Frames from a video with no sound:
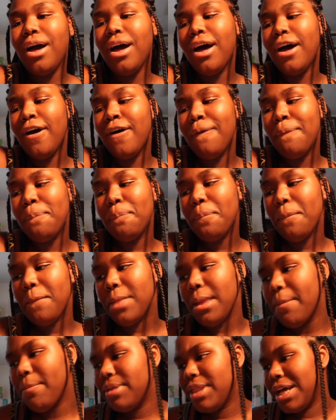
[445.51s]
um
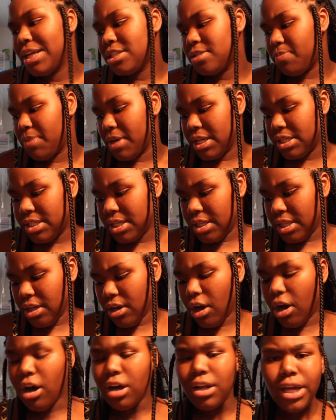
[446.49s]
but that's
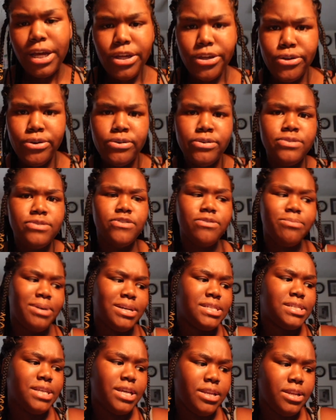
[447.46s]
basically all i use for
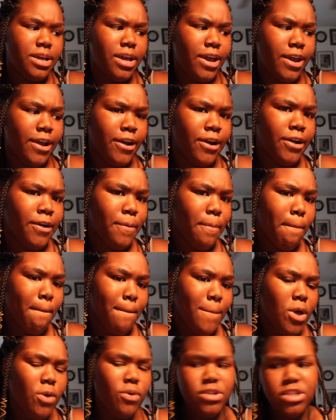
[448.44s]
my skincare
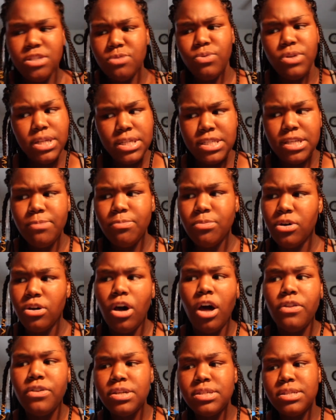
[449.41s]
which is really simple
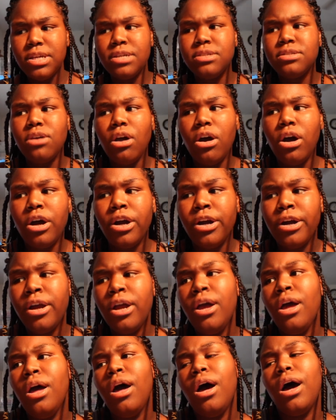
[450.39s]
all these things are
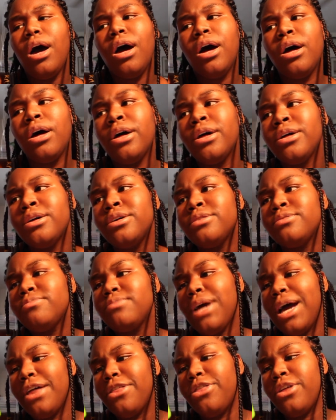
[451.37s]
uh
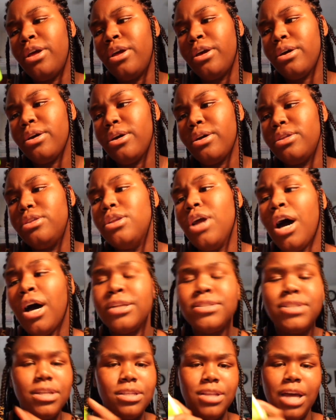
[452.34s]
i think
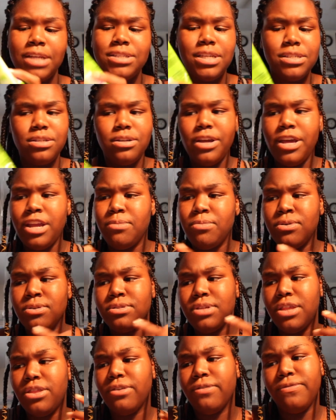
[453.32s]
non not tested on
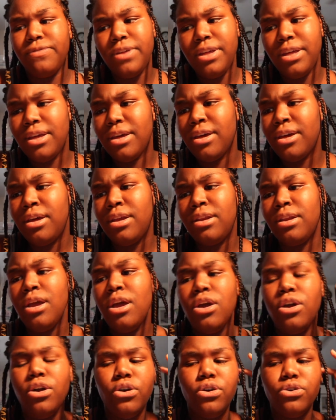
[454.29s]
animals and they're vegan
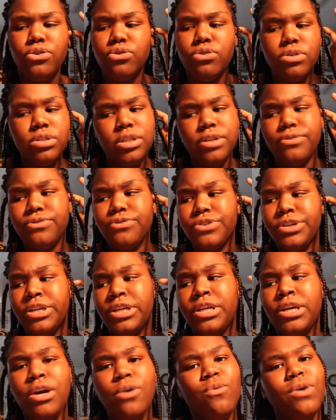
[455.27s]
cruelty
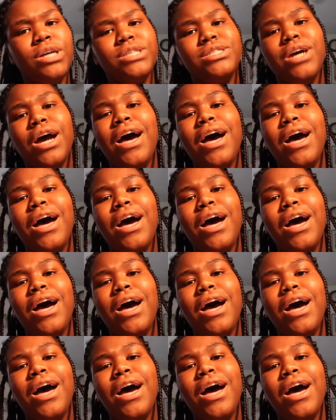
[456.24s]
free which